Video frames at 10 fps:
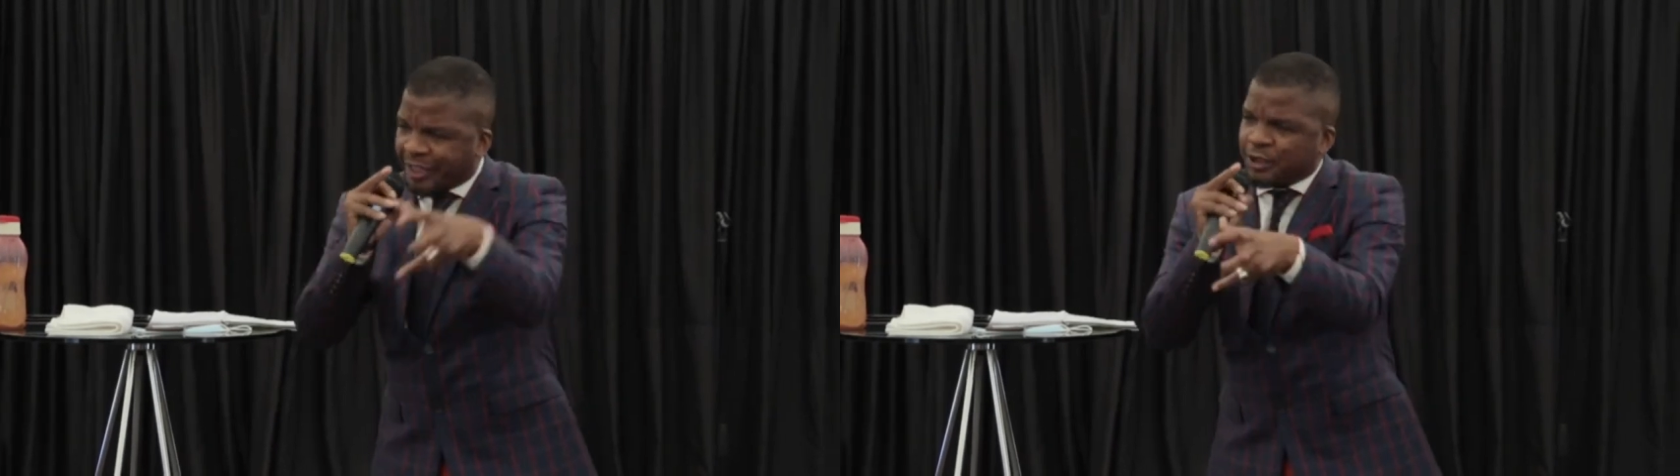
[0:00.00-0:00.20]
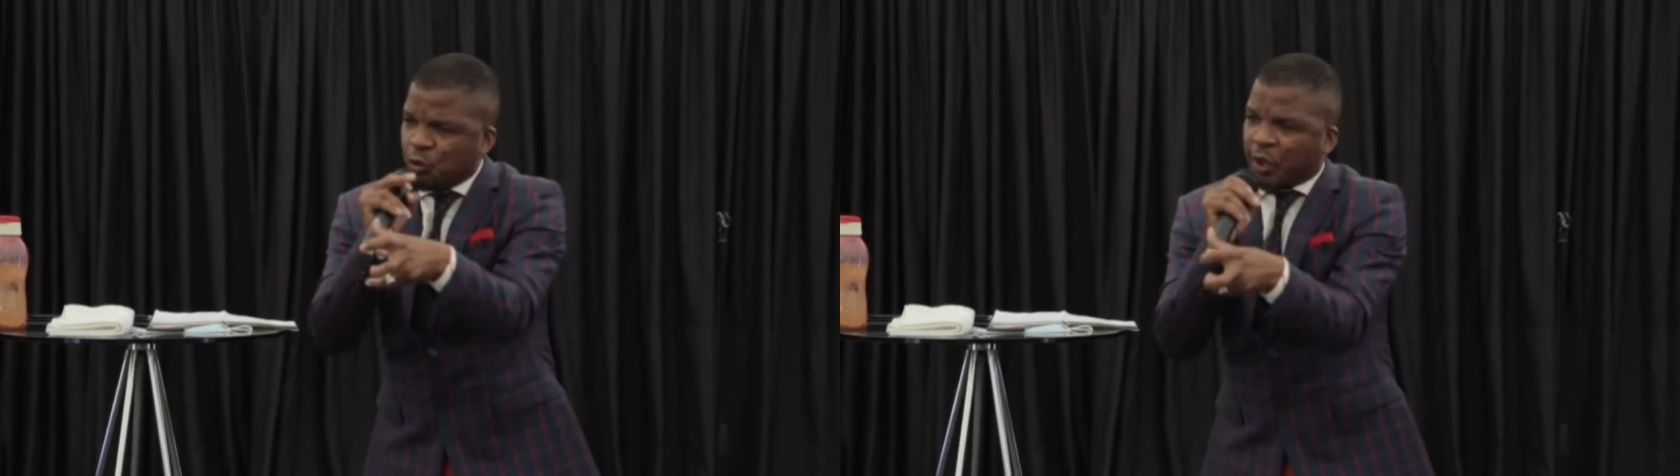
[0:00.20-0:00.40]

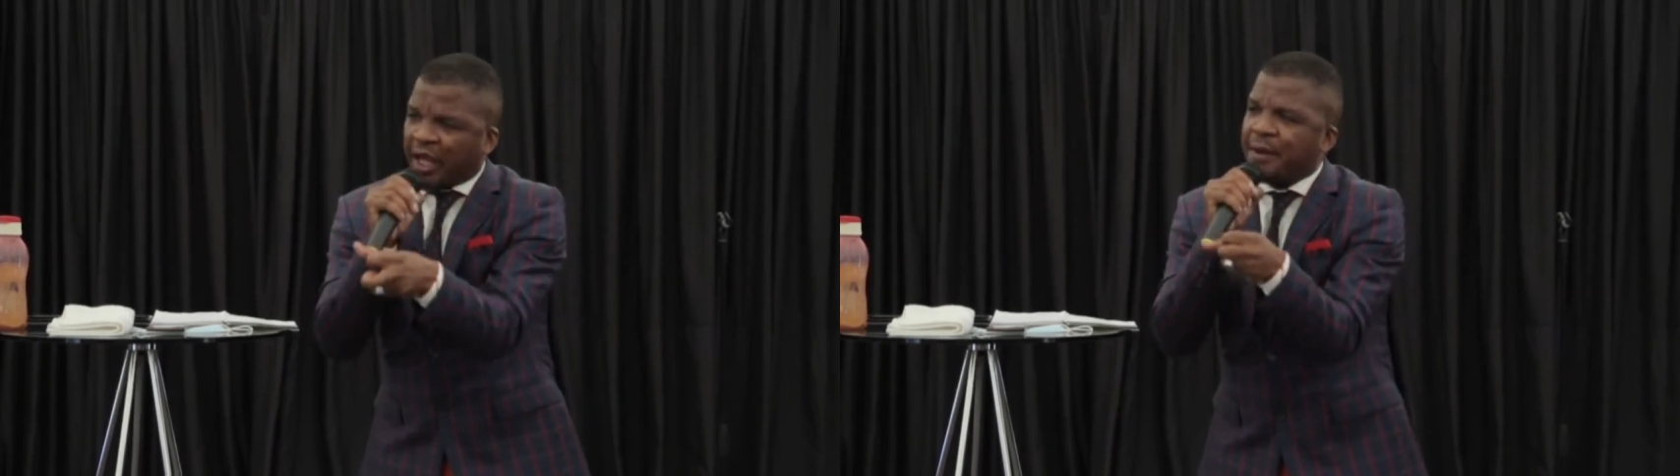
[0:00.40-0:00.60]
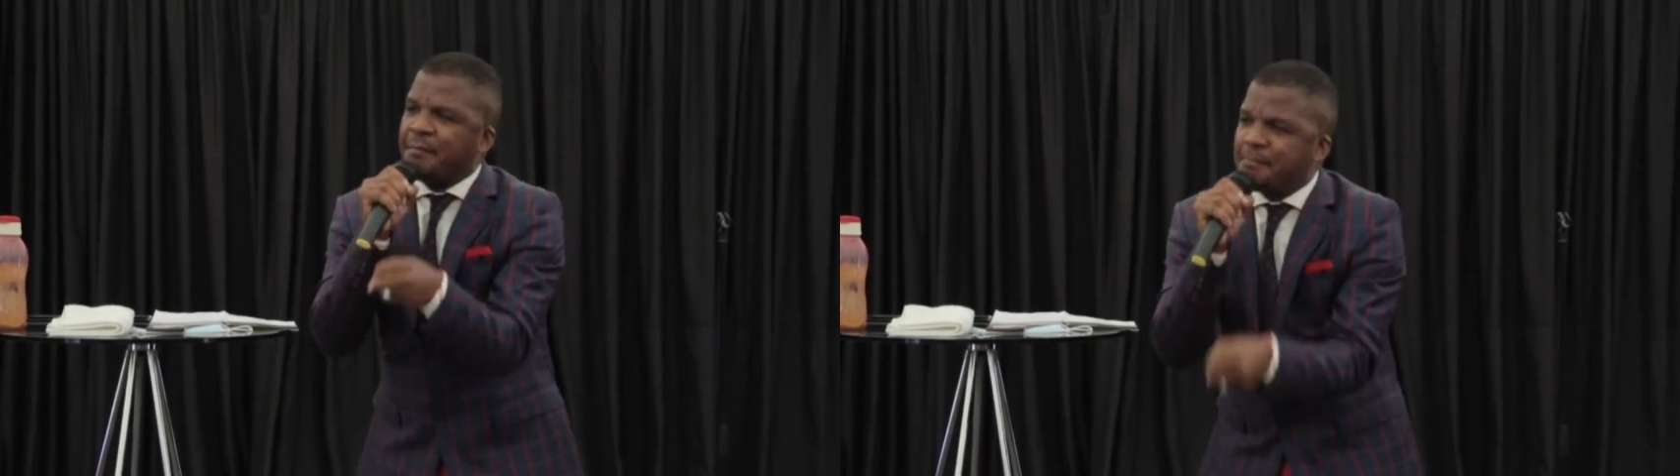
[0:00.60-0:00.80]
that you
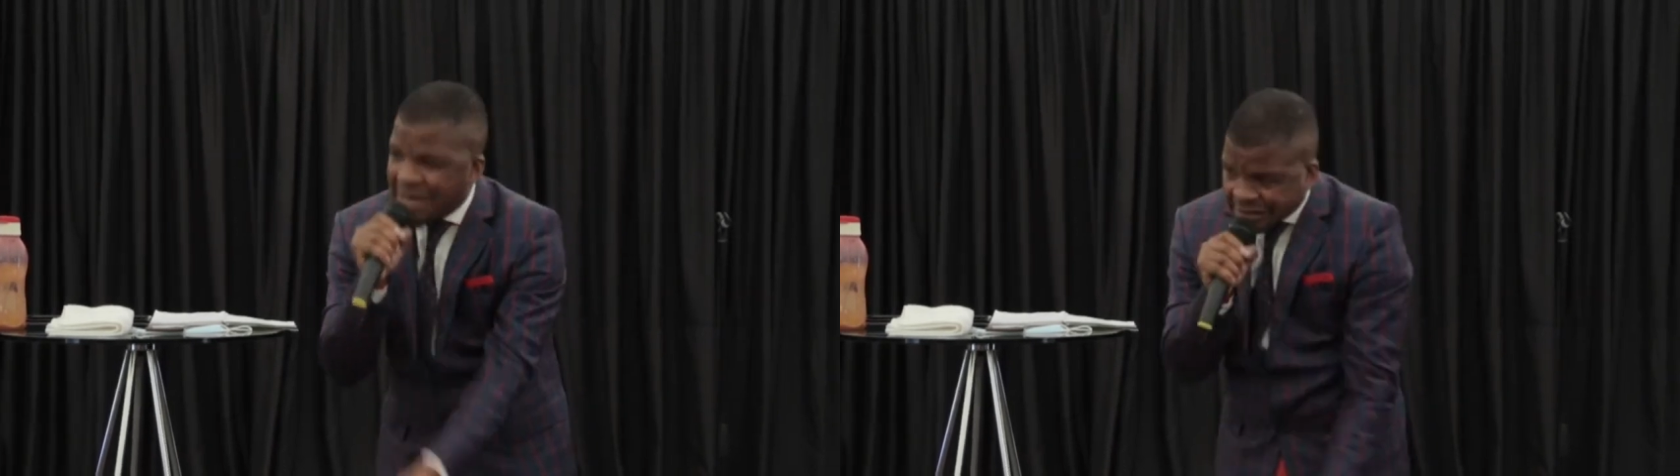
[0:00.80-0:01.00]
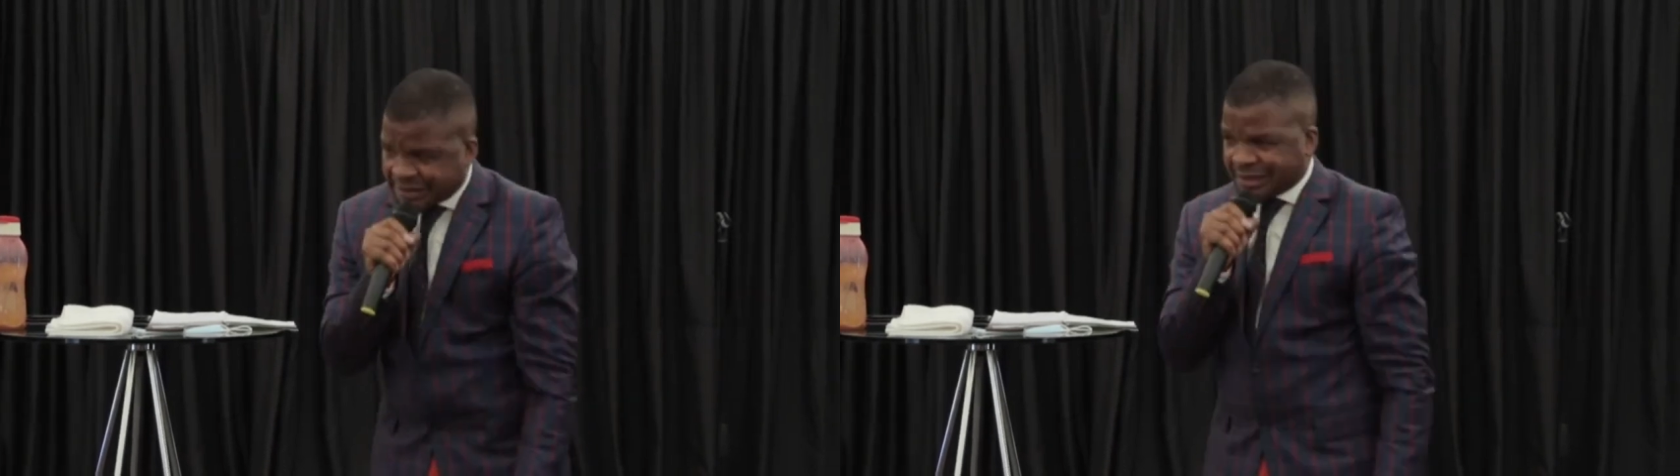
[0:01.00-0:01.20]
can
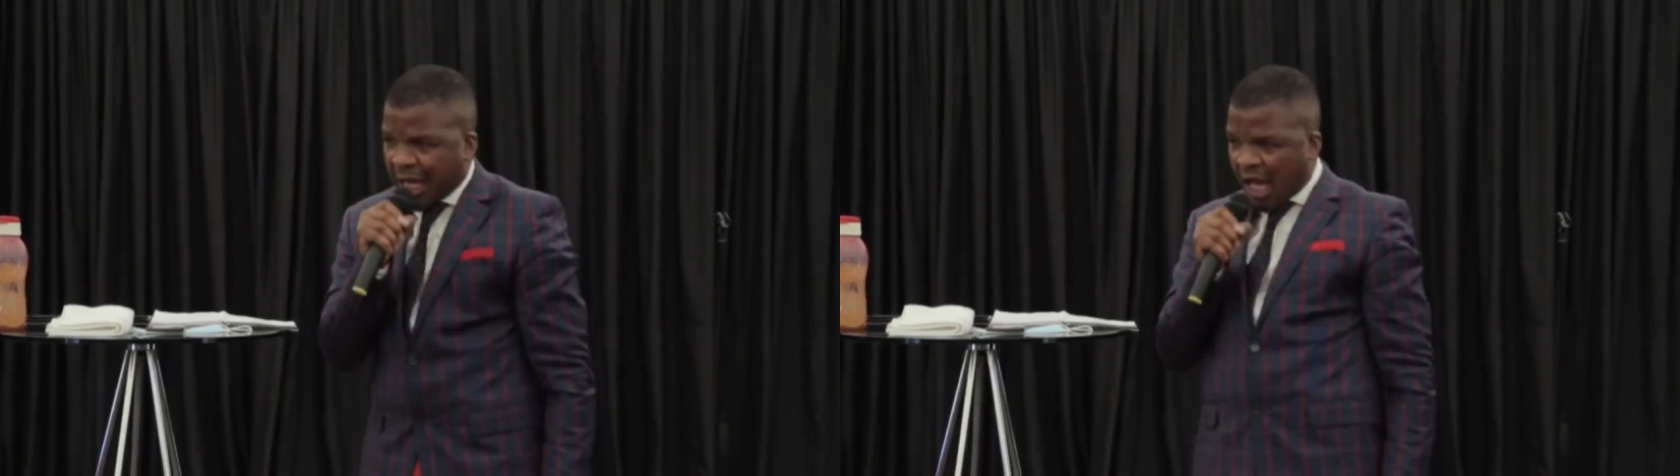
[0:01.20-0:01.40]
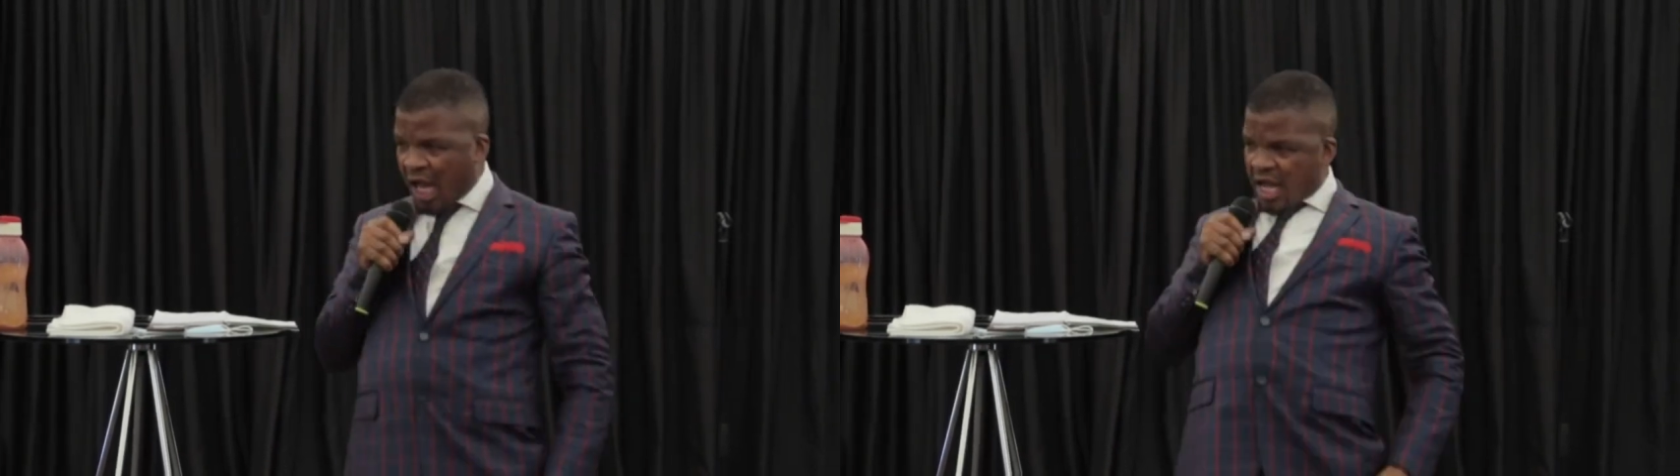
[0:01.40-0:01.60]

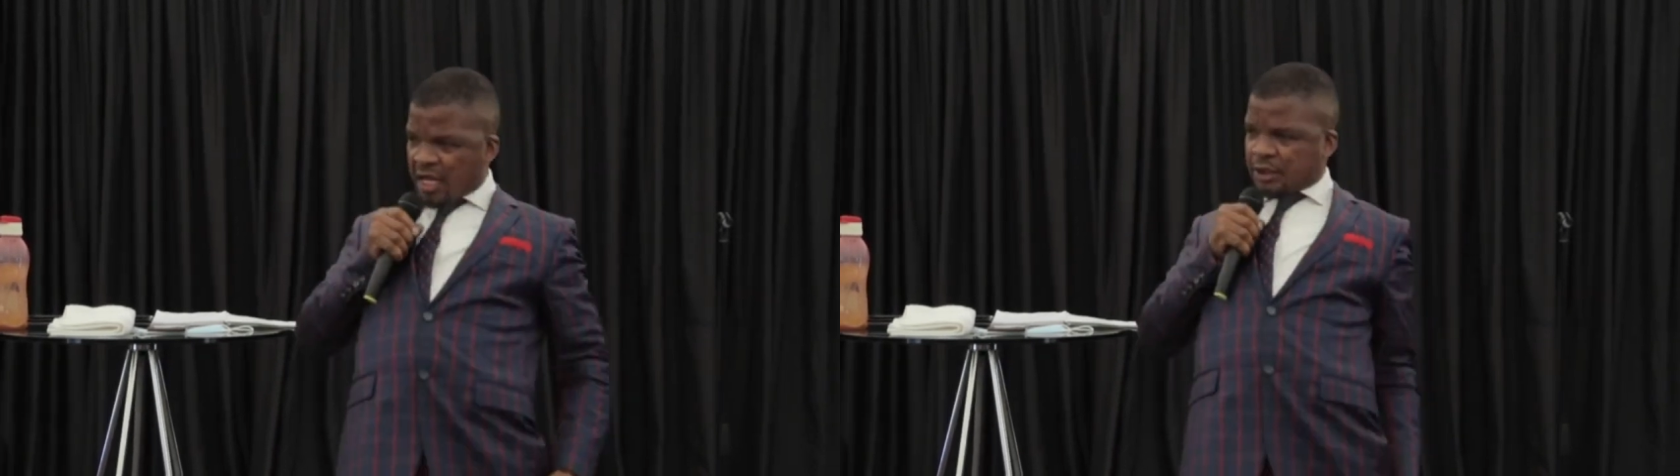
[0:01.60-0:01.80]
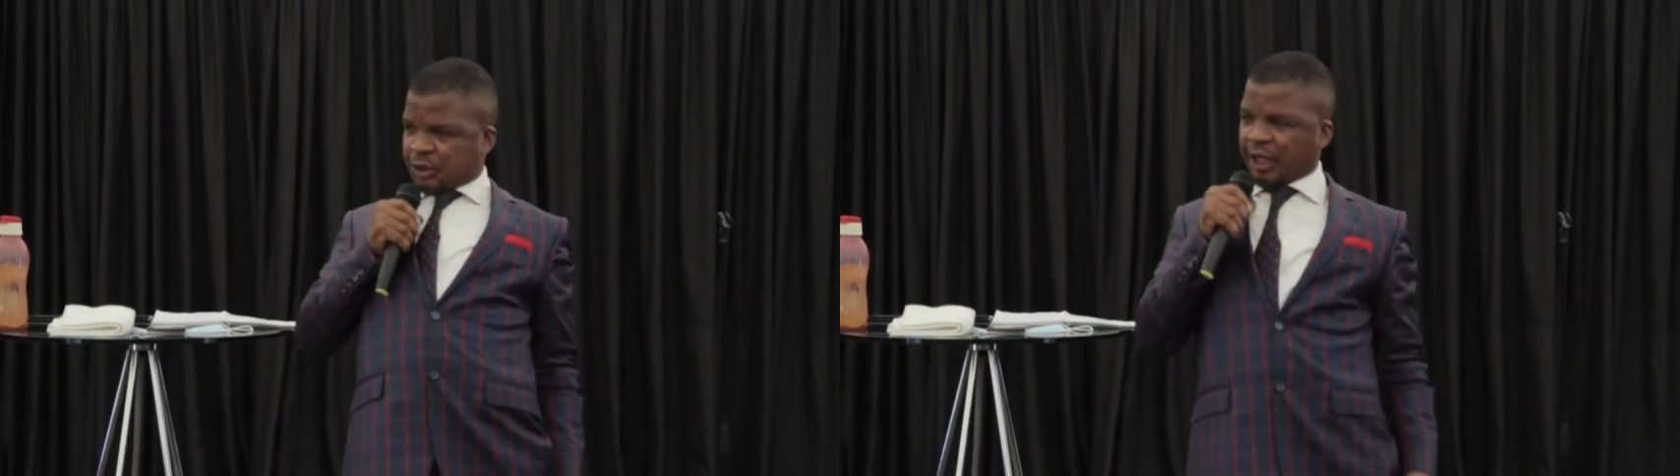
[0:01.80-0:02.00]
master,
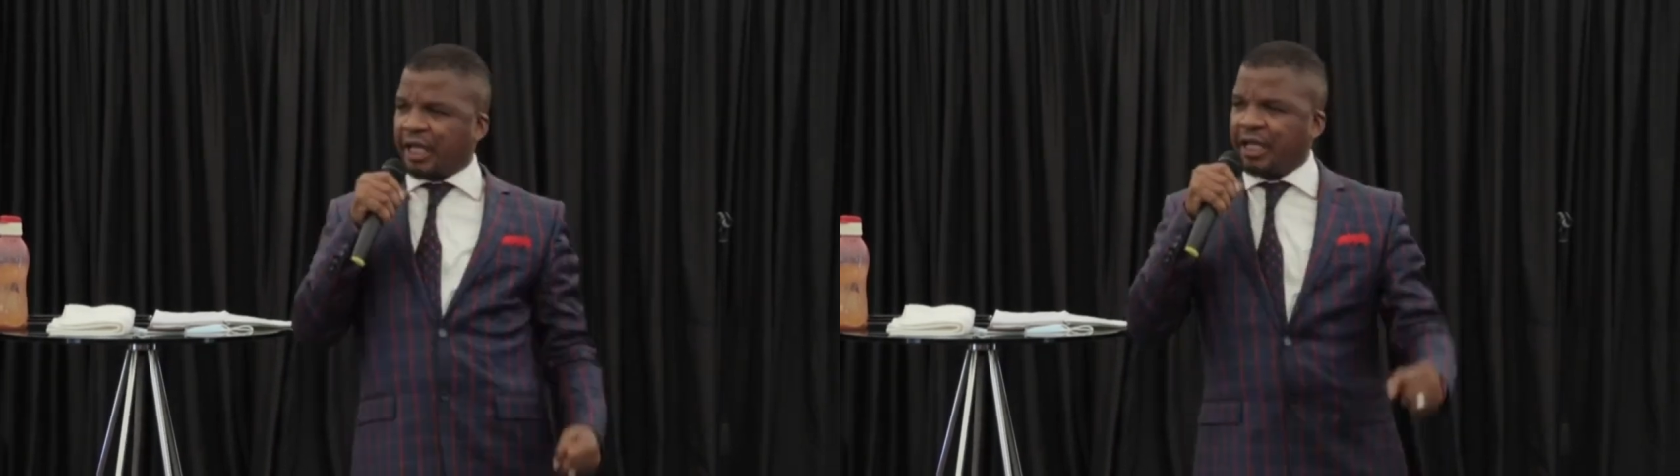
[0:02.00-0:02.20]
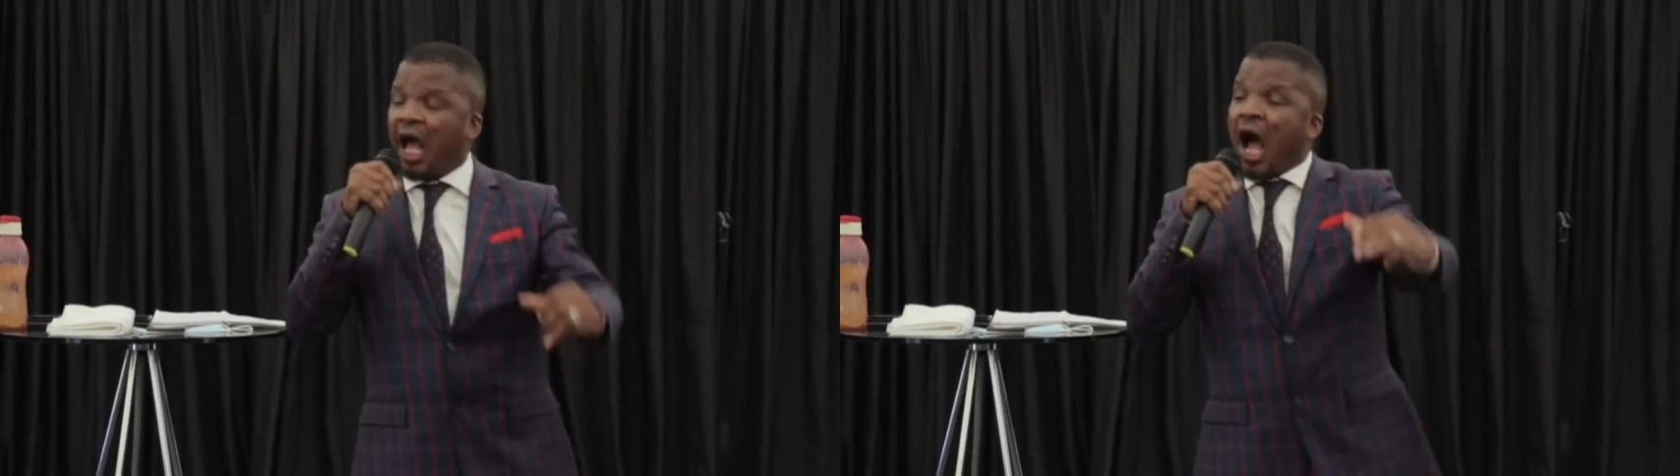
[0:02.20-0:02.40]
and
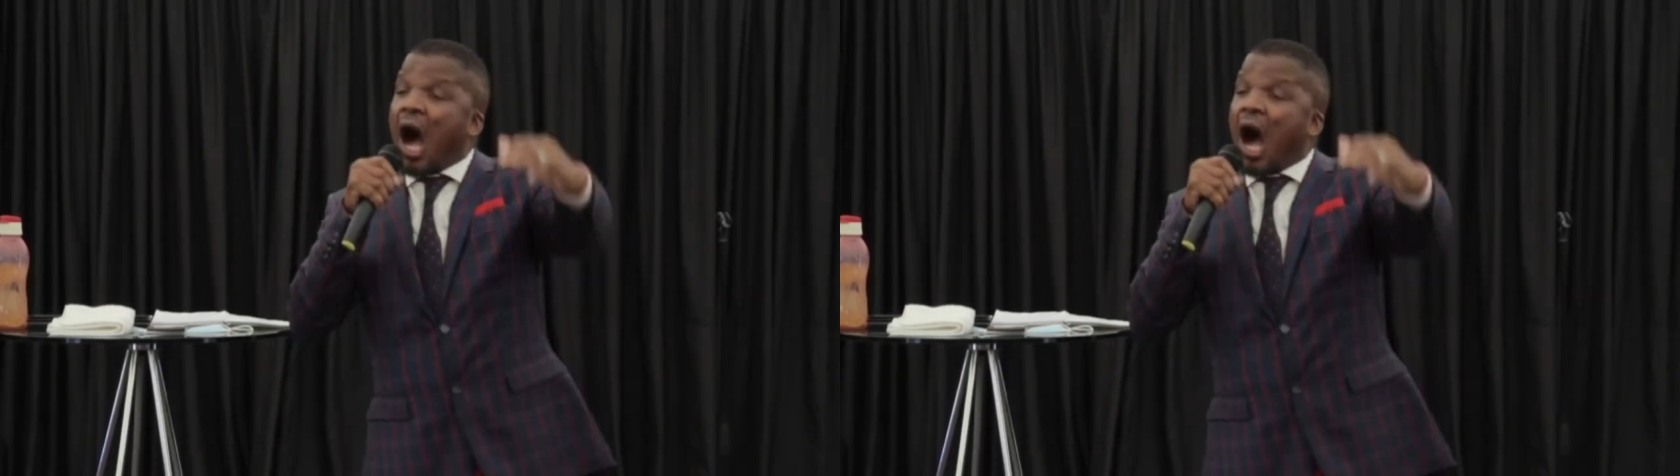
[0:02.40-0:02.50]
say,